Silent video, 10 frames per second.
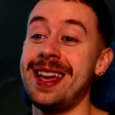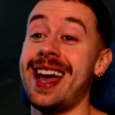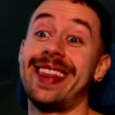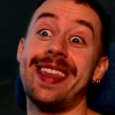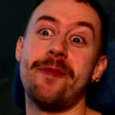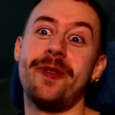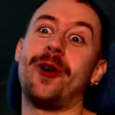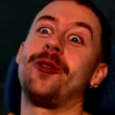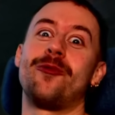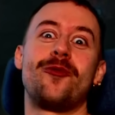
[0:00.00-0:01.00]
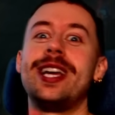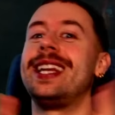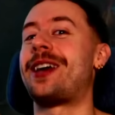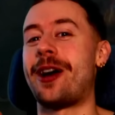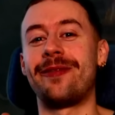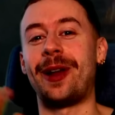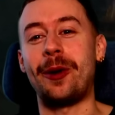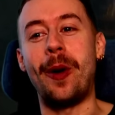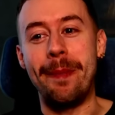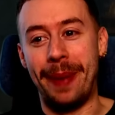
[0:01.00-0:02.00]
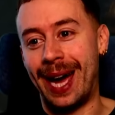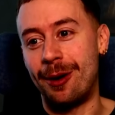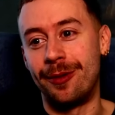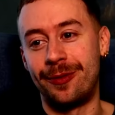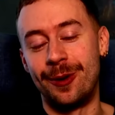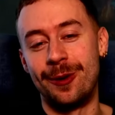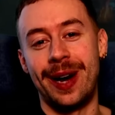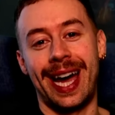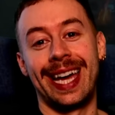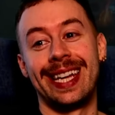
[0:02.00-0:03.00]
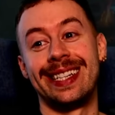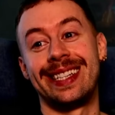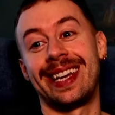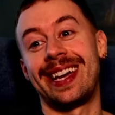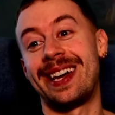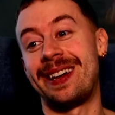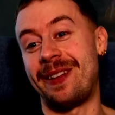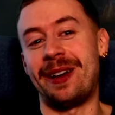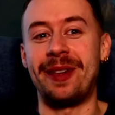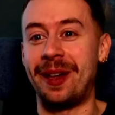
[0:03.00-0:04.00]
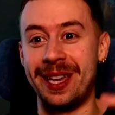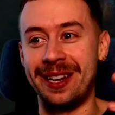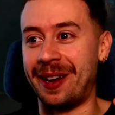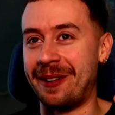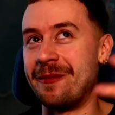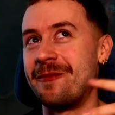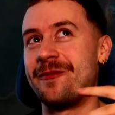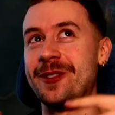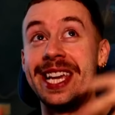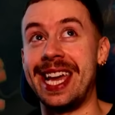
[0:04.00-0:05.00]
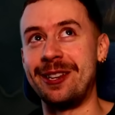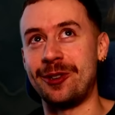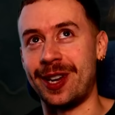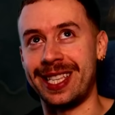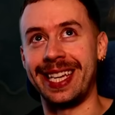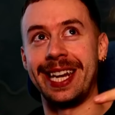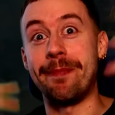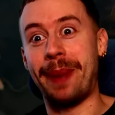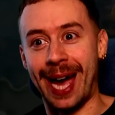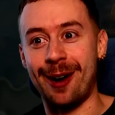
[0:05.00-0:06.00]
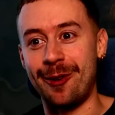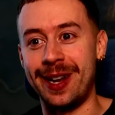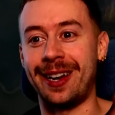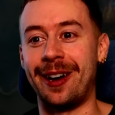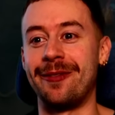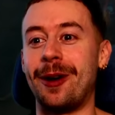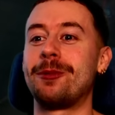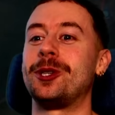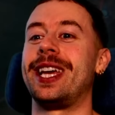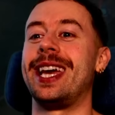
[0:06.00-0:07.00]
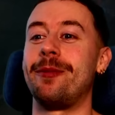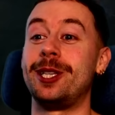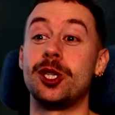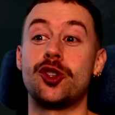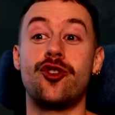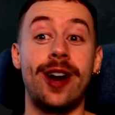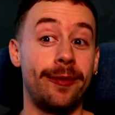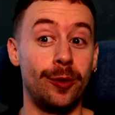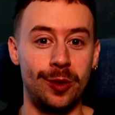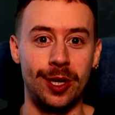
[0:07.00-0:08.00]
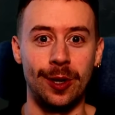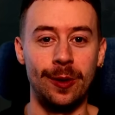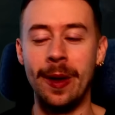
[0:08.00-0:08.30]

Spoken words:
And then we've got the really kind of like quite powerful and I think like really interesting and empowering kind of option here, which is travel to